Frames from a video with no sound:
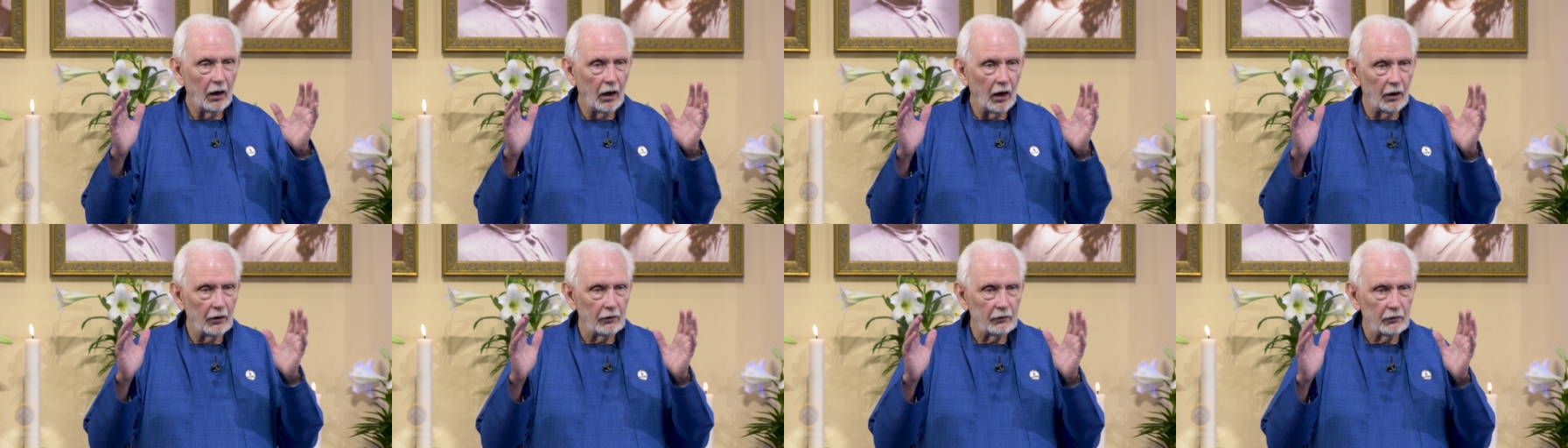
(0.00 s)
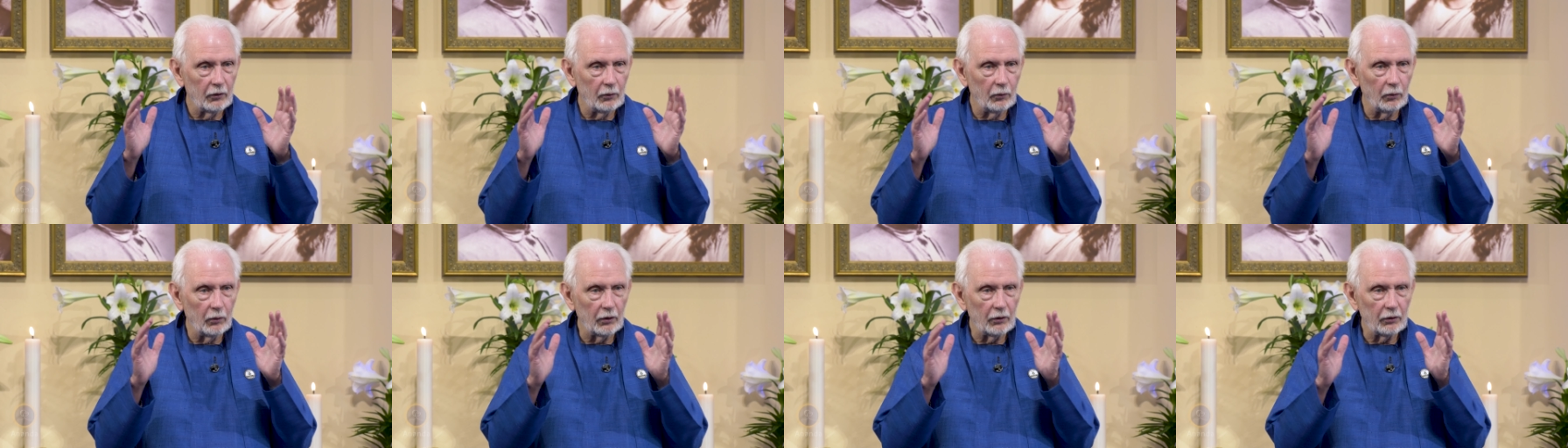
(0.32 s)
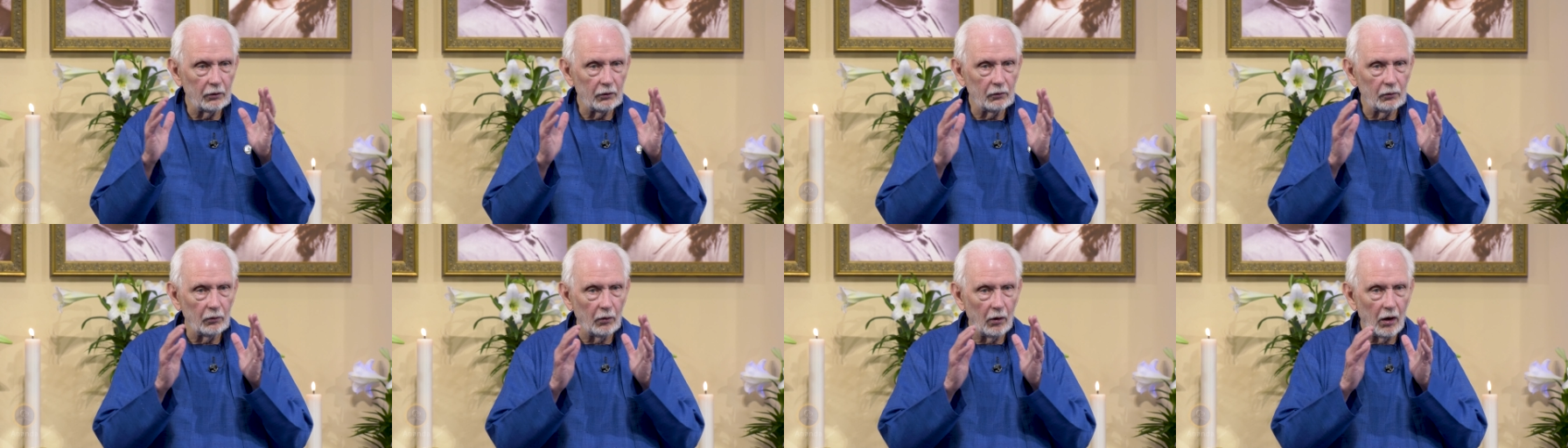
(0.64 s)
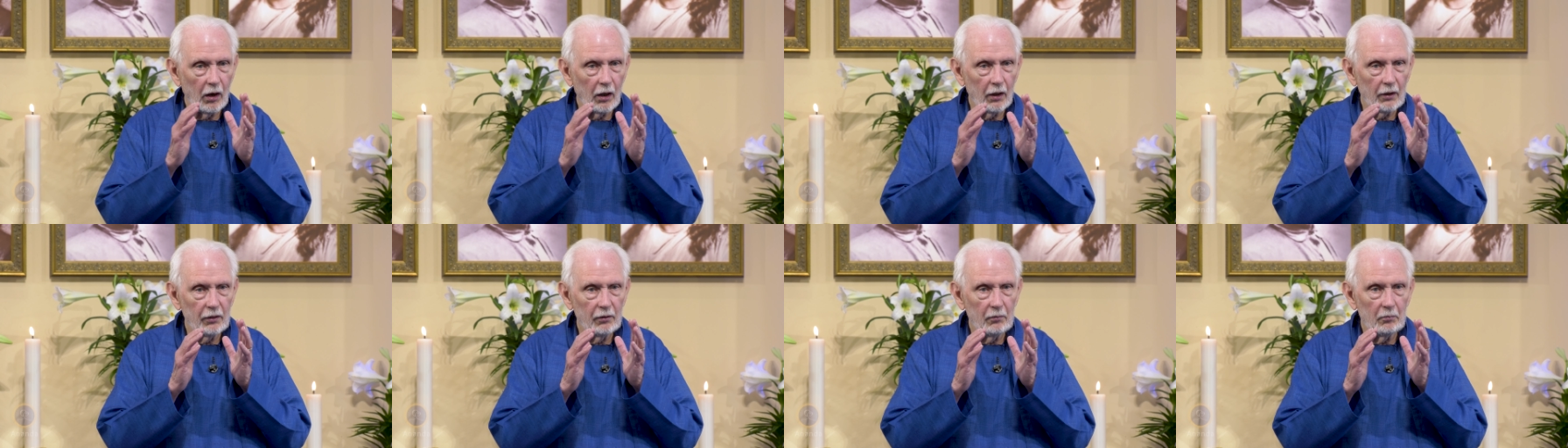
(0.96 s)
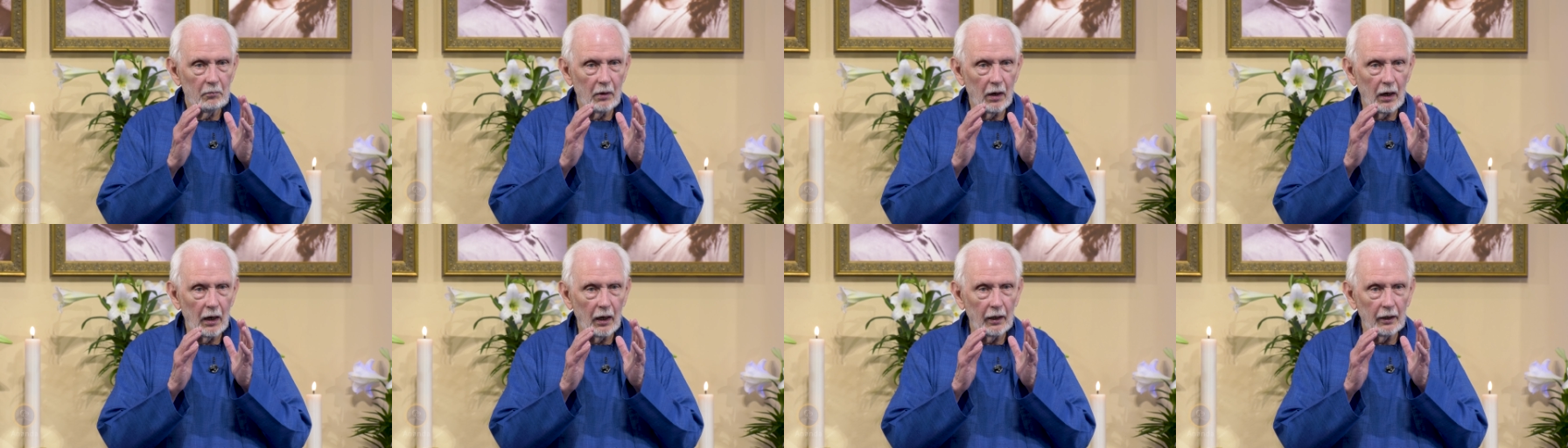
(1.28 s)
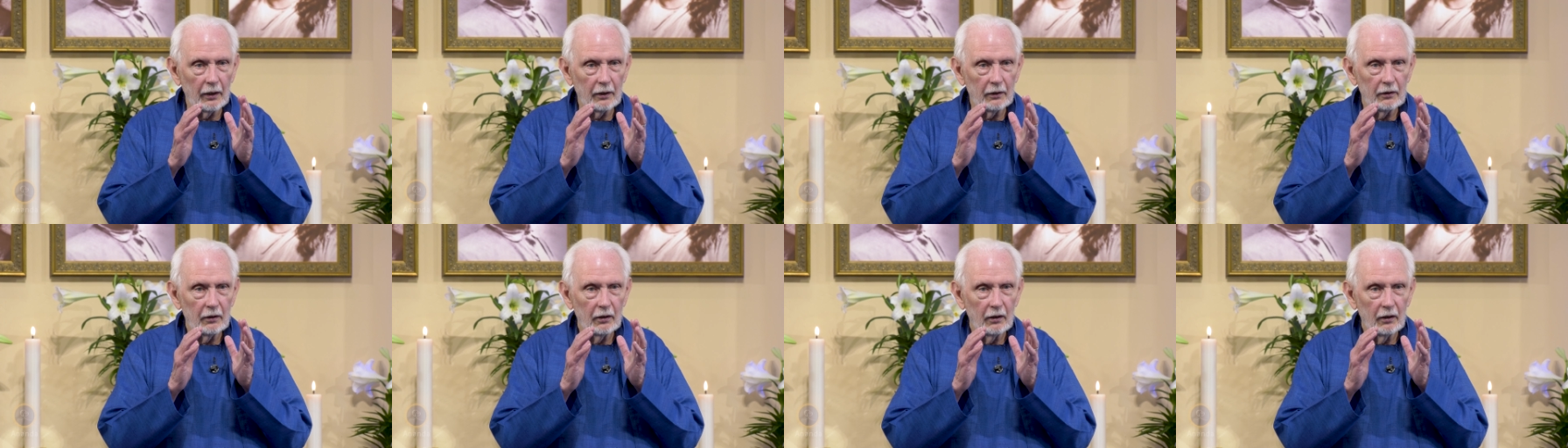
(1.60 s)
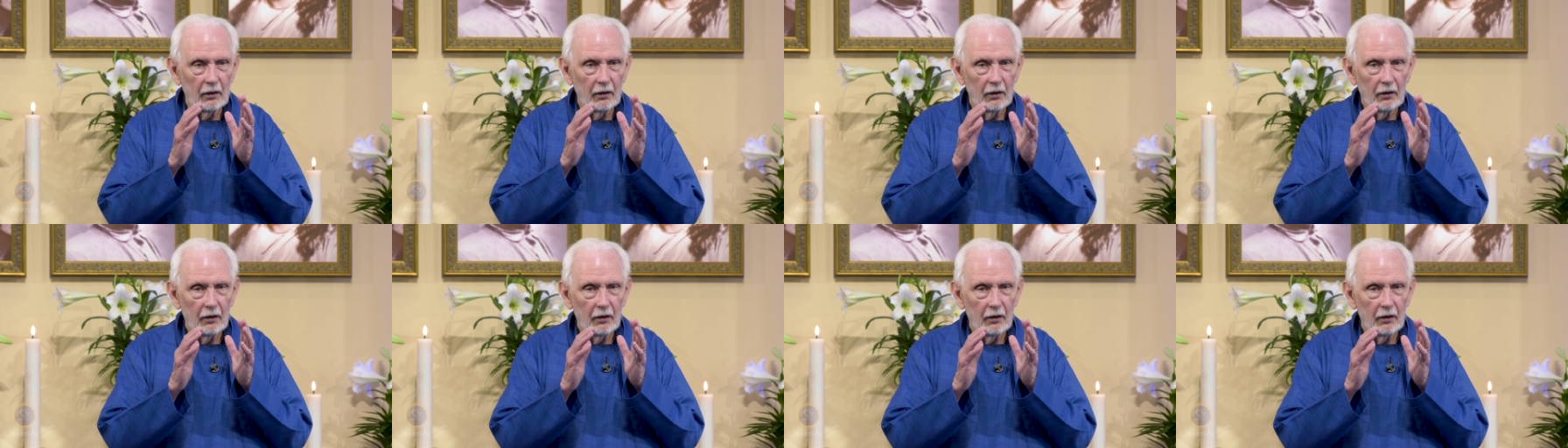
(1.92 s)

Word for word: are to withdraw the mind